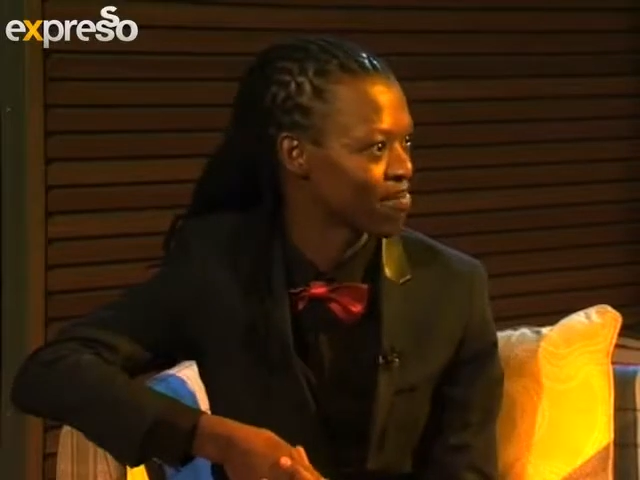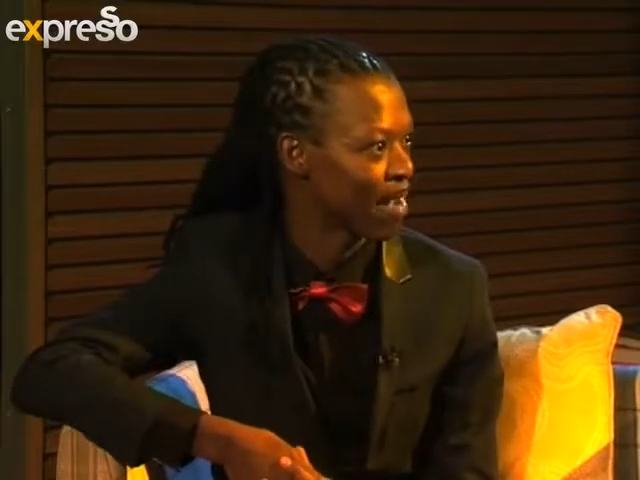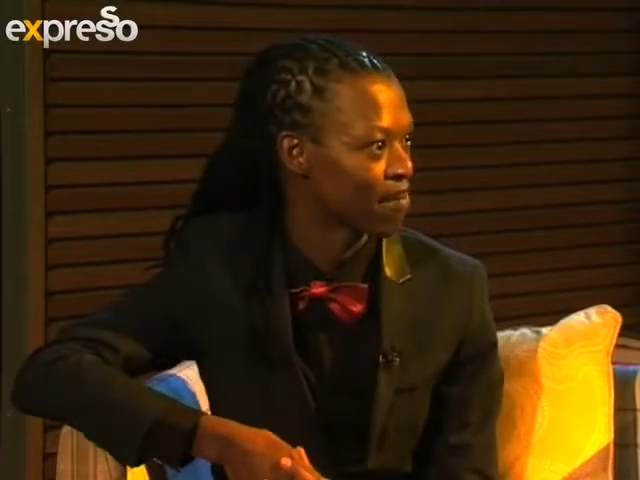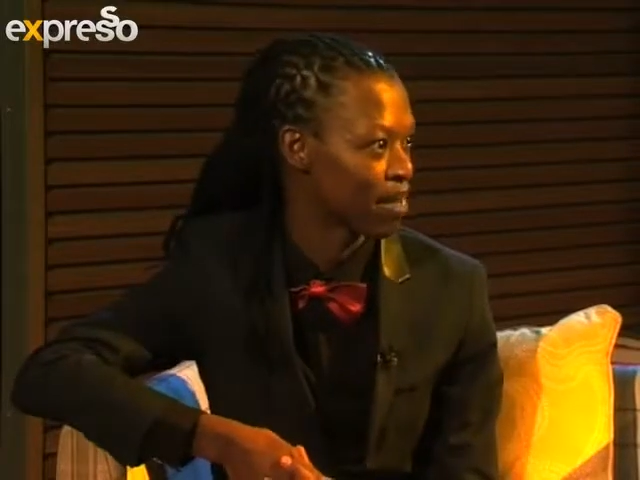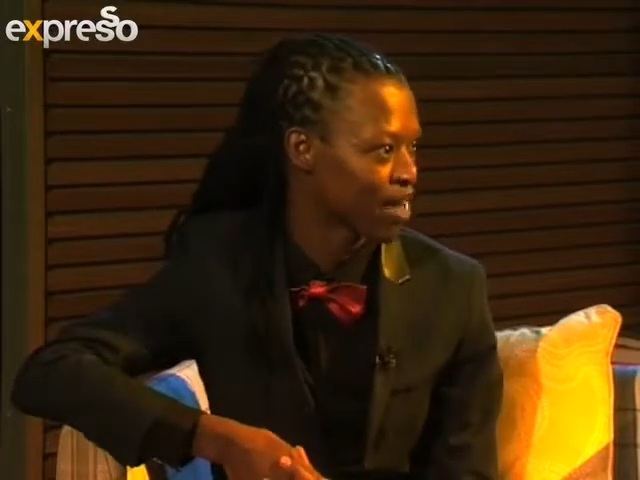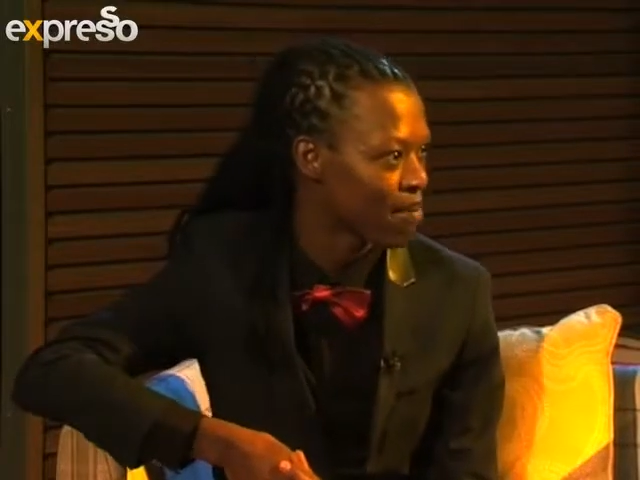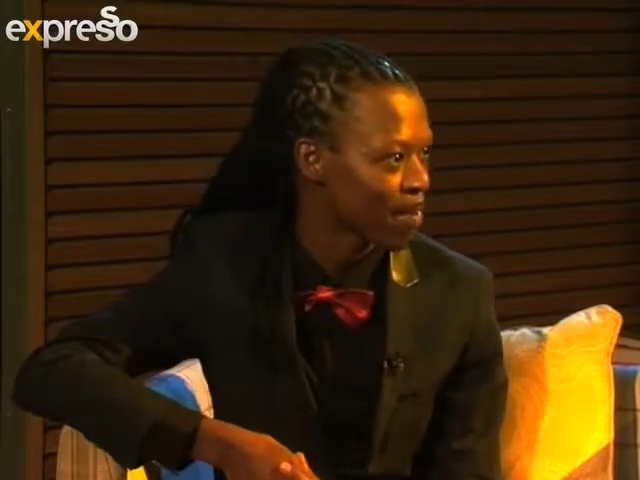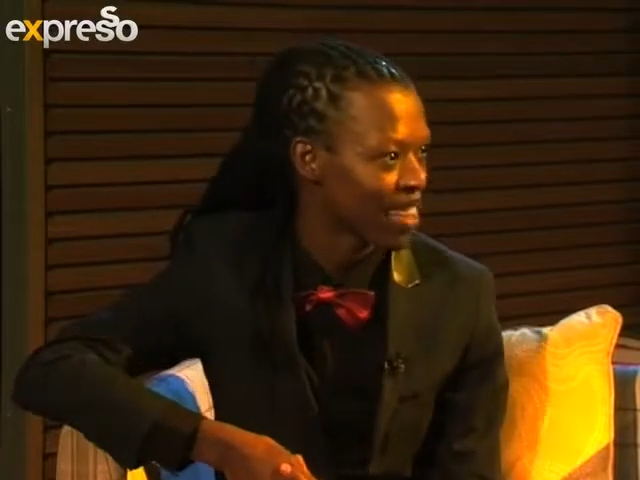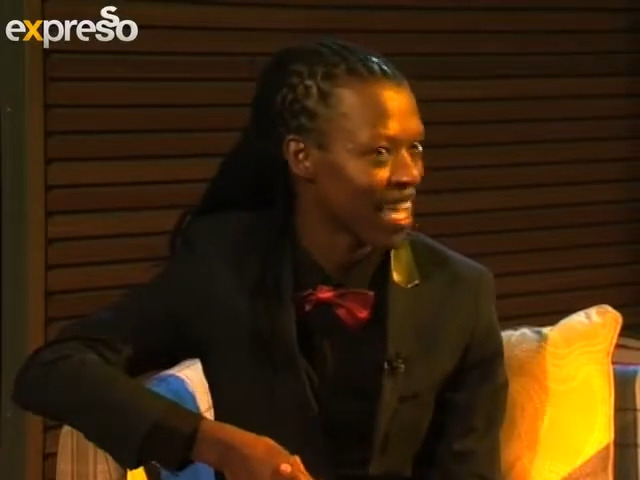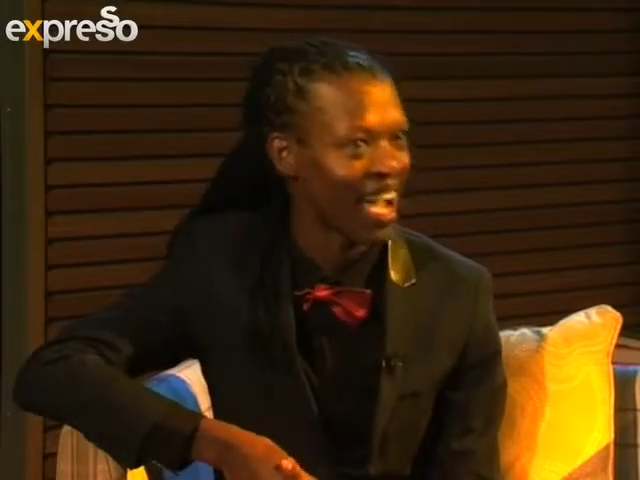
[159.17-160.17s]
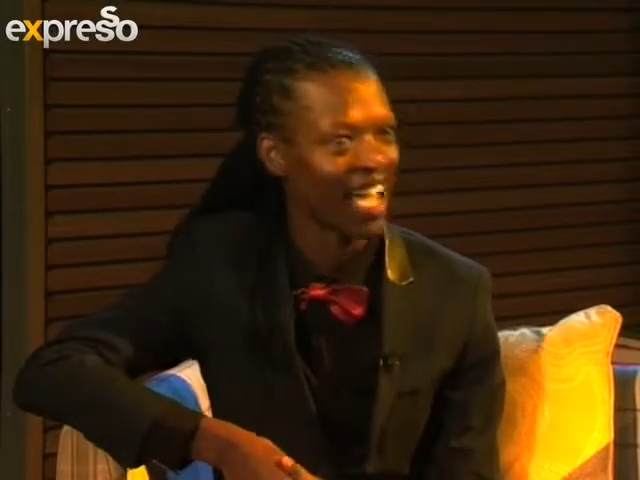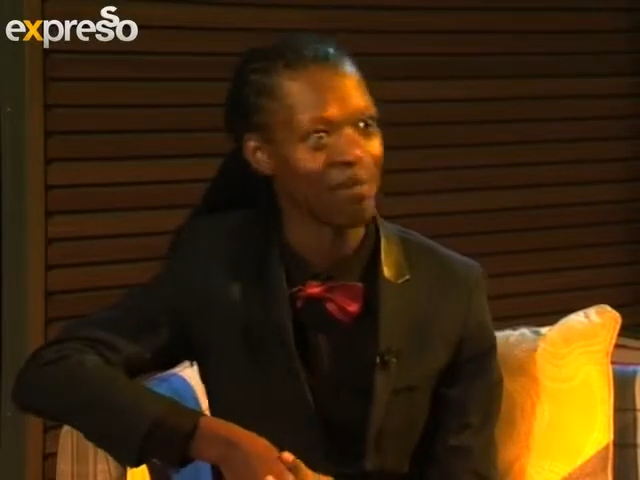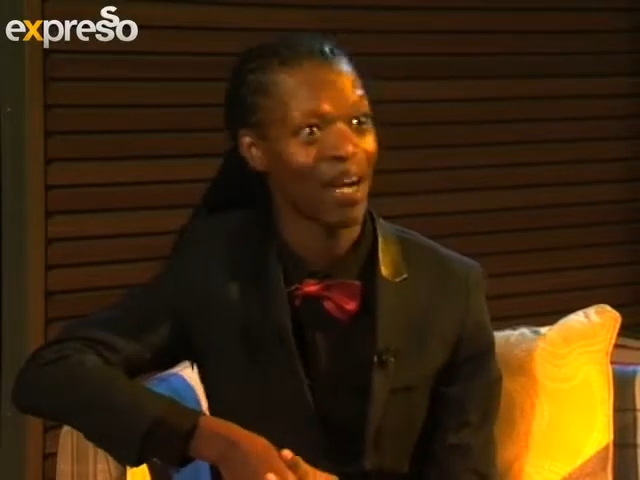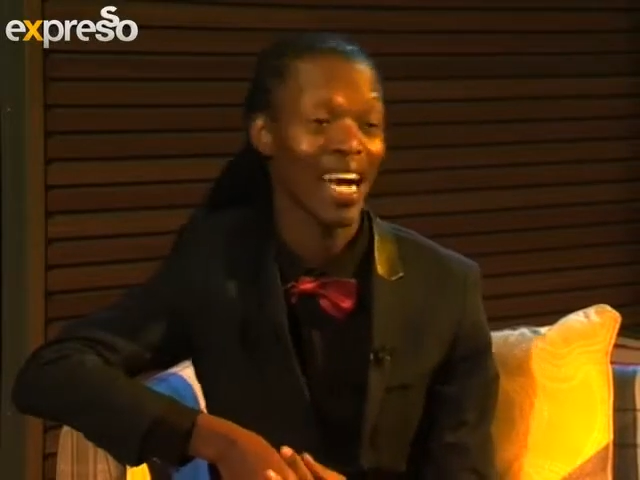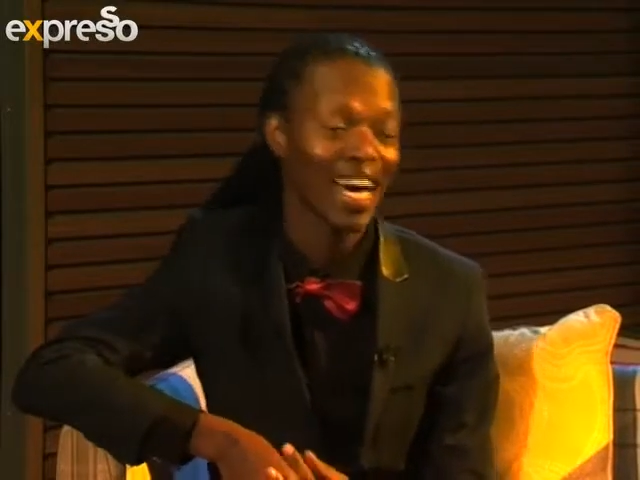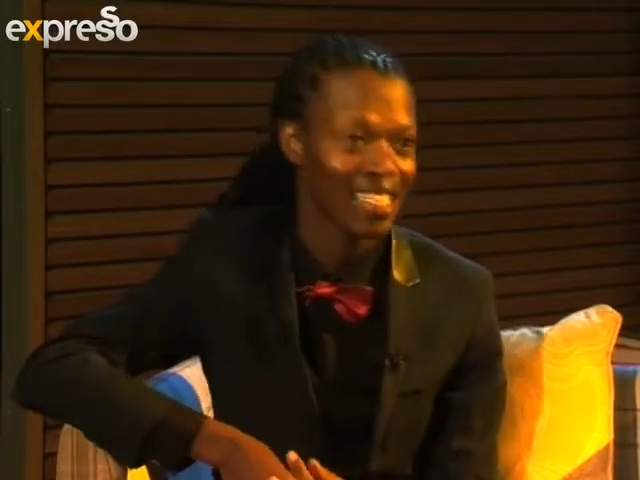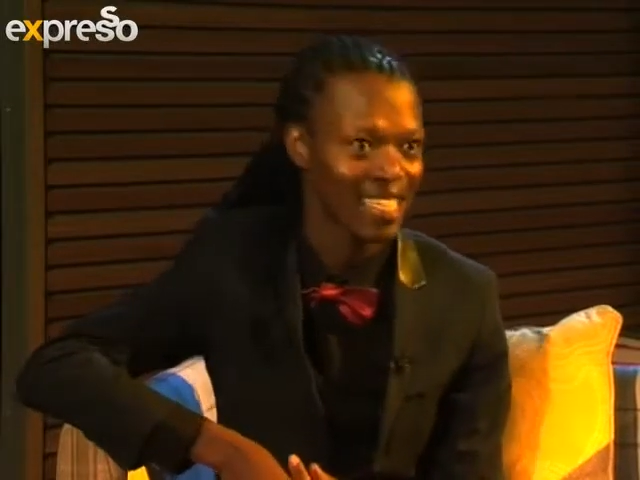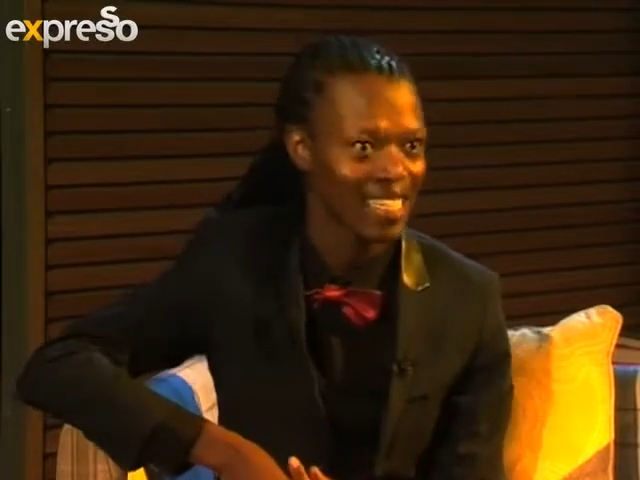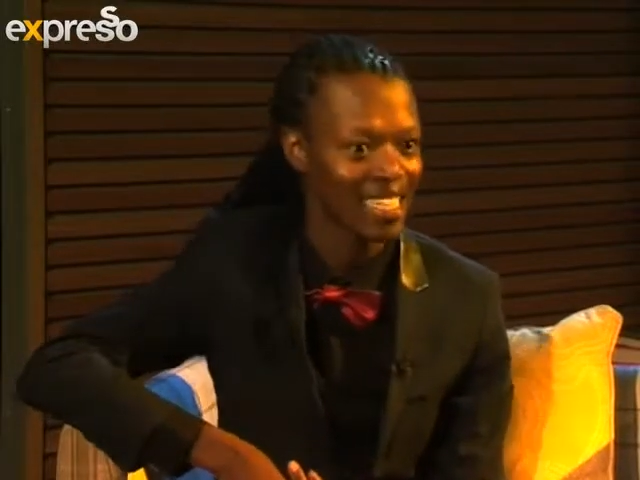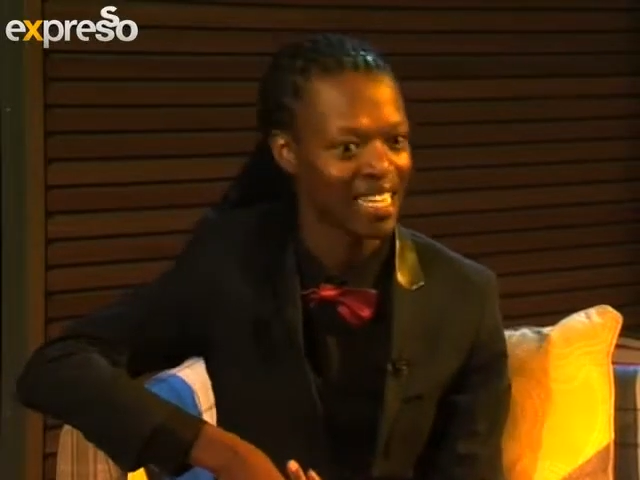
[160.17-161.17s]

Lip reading: my grandmother and my cousin